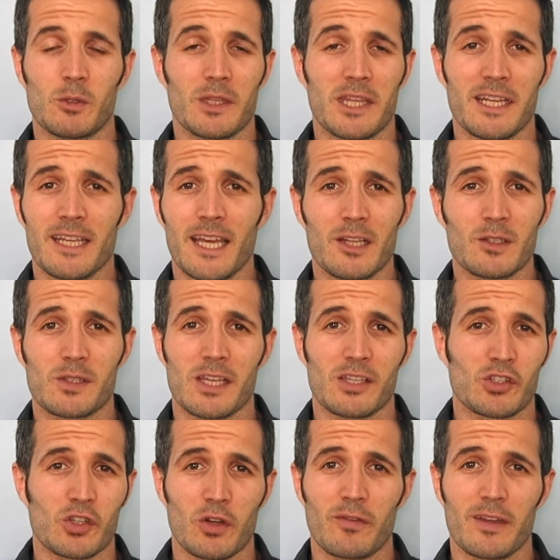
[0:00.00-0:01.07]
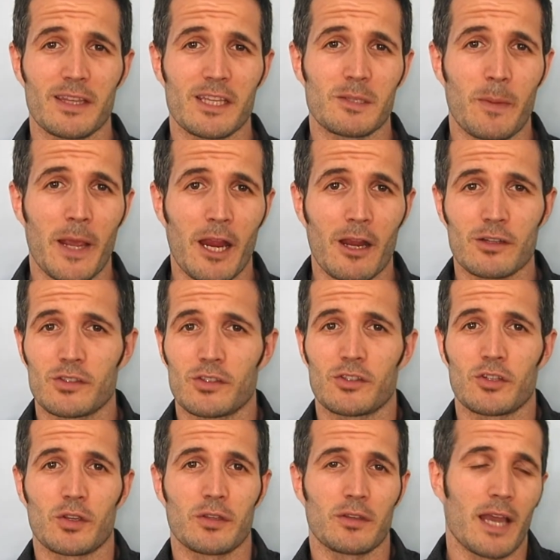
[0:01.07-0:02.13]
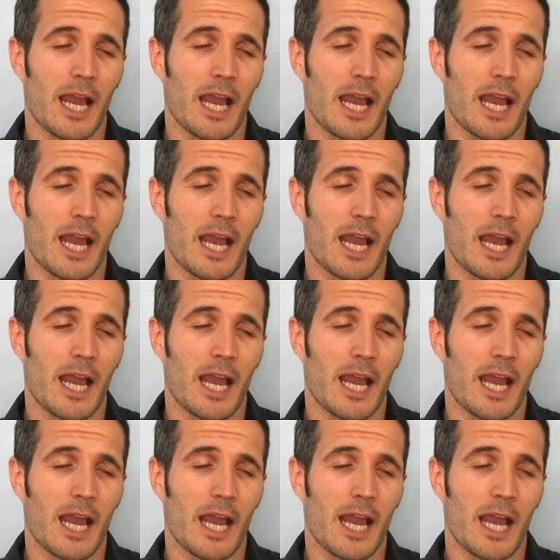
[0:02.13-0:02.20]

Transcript: what they did is they surveyed these parents, is your,